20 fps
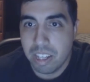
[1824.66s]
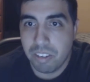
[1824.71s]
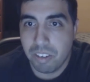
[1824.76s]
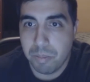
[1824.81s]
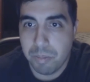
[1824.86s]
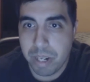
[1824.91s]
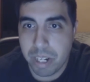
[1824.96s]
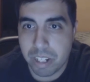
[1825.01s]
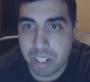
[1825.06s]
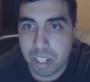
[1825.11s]
There
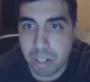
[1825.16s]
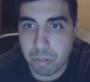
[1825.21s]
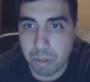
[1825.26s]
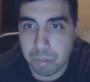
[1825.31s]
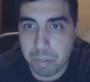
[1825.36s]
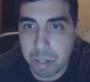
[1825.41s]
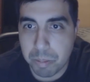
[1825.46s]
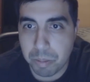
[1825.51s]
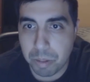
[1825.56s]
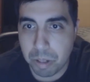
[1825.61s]
are many
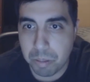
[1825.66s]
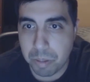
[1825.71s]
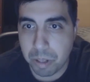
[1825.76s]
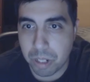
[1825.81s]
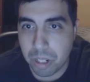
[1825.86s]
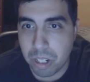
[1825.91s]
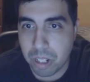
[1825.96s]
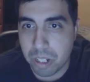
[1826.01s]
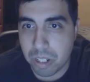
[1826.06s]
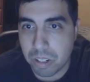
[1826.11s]
stubborn people
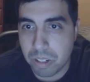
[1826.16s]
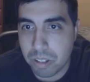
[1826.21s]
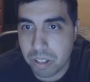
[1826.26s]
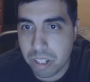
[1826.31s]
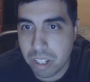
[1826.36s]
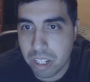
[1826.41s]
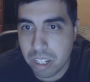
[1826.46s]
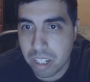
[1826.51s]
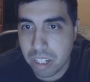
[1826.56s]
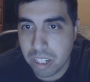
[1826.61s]
among the
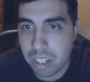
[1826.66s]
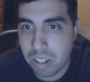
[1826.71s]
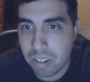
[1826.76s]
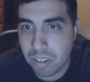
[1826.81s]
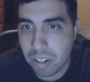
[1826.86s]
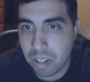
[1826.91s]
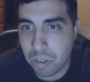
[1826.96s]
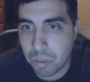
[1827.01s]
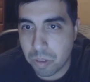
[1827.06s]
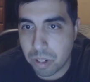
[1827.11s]
hunters.
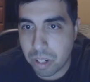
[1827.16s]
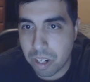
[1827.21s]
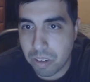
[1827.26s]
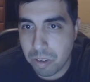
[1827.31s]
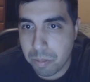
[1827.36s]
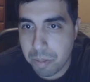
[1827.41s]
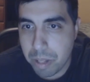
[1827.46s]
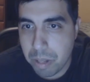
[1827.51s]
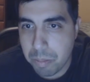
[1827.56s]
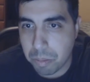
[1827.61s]
They're not
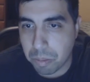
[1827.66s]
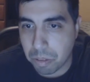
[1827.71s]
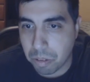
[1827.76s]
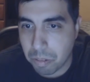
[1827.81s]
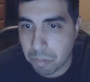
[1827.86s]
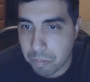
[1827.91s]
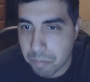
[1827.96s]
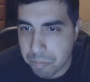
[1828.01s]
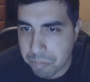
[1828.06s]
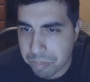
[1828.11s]
ordinary people.
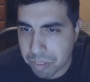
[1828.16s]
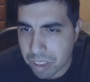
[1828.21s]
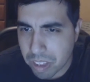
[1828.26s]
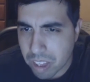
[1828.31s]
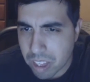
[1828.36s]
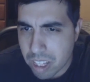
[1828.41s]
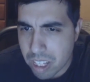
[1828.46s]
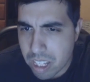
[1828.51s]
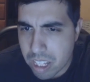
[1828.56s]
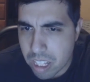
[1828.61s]

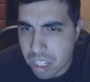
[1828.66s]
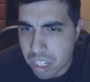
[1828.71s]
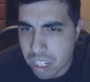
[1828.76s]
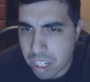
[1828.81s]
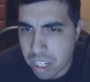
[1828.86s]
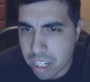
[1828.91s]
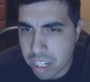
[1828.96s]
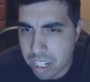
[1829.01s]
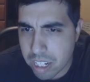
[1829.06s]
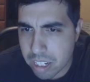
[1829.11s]

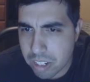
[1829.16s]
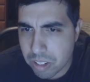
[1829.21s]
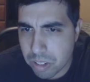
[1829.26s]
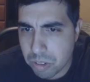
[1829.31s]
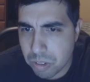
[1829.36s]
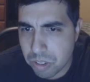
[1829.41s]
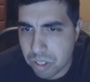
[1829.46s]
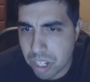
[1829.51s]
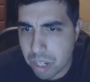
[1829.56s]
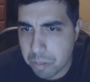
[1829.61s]
And it is
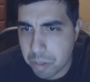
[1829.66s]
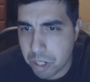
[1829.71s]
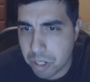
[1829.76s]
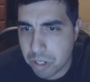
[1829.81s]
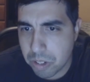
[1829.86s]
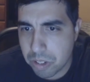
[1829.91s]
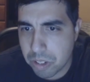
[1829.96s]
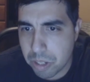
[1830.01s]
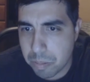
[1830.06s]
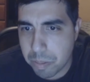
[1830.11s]
those same
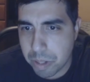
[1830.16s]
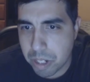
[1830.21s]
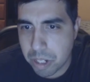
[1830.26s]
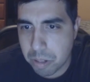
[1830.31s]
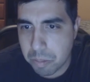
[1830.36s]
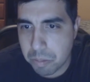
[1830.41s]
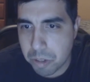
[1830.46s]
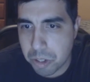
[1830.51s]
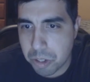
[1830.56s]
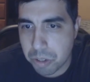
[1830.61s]
hunters that
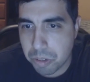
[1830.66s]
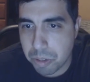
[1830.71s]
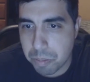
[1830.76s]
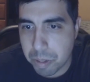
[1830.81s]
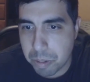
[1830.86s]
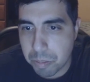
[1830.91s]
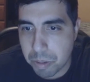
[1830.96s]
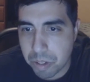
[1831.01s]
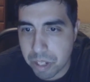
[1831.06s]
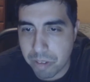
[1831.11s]
become jury
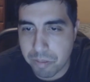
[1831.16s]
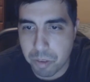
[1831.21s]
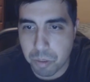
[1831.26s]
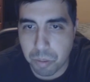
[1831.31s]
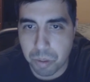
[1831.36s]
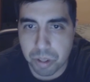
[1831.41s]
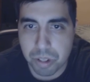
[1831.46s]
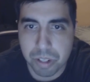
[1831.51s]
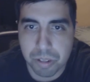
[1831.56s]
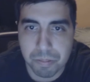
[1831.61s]
members
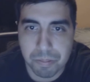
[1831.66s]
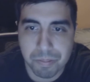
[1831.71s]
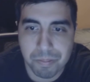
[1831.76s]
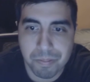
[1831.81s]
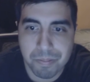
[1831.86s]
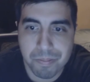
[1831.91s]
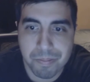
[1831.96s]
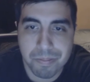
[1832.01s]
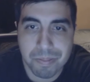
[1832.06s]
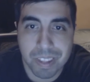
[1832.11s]
afterwards.
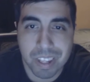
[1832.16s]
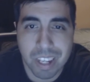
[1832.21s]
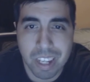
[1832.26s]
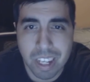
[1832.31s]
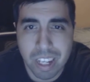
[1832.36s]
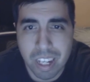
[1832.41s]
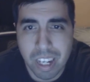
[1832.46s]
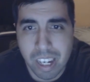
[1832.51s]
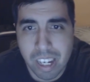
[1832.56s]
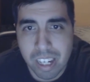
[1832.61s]

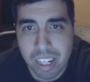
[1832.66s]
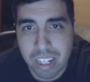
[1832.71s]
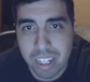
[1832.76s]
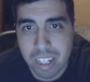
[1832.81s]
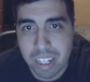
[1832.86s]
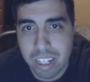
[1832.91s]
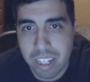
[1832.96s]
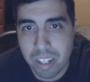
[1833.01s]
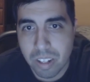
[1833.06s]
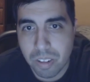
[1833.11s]

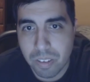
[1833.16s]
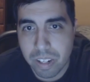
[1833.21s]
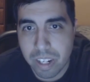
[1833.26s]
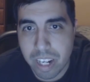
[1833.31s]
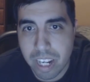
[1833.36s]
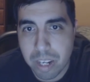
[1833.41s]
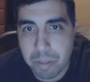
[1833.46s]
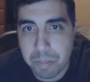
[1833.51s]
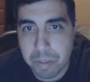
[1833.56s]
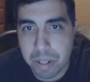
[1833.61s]
It
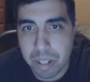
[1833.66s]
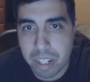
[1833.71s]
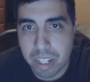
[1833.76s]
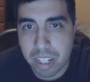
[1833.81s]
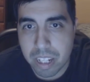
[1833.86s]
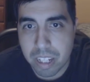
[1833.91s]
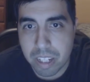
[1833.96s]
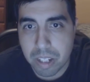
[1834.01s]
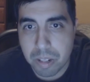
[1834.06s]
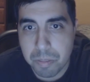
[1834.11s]
already
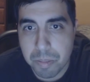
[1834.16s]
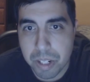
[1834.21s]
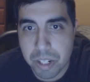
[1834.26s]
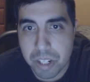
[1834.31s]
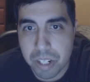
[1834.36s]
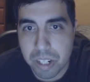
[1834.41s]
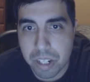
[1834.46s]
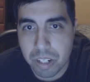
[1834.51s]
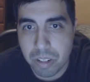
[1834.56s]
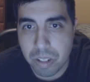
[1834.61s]
happened that the
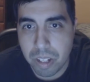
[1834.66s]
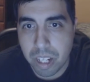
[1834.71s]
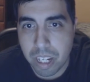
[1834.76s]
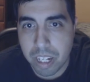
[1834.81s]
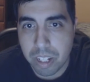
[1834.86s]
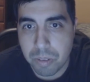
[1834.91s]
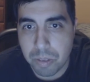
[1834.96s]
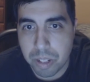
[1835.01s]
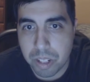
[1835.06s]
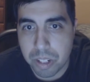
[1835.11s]
commission
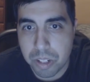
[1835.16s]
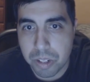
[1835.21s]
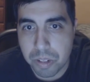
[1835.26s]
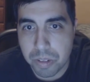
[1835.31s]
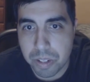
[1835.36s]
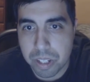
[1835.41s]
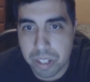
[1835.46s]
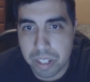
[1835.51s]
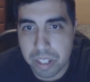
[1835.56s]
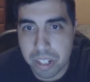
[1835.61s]
aligned with the
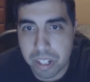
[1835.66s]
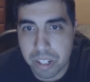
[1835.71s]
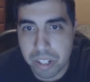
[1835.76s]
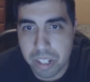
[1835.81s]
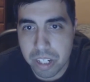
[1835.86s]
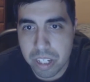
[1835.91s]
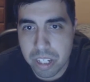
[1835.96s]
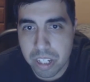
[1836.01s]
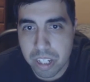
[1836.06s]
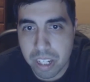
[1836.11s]
jury's
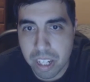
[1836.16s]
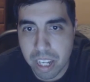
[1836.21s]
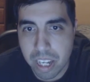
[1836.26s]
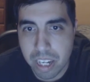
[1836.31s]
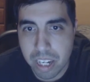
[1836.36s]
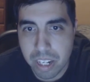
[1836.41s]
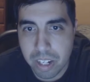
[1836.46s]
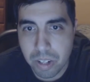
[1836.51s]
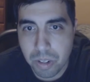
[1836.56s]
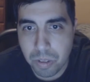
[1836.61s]
decisions,
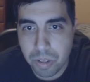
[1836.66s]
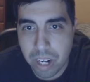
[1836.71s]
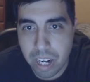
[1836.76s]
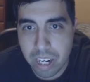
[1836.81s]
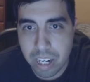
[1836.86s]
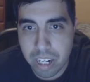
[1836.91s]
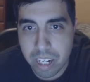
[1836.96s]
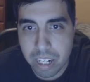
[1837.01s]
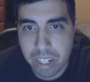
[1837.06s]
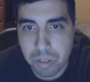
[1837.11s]
and no
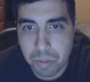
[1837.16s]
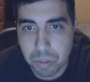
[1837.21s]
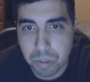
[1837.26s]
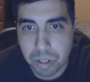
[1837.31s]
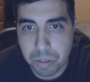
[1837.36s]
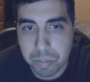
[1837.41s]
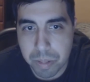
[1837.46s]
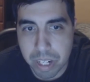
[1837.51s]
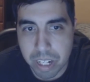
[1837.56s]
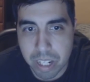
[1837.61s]
candidates
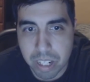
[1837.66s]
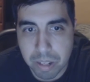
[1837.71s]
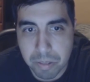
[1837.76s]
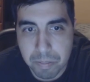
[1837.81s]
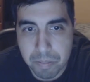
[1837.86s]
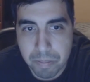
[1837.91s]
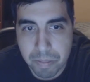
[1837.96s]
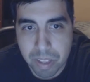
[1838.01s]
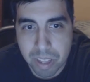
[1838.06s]
were admitted.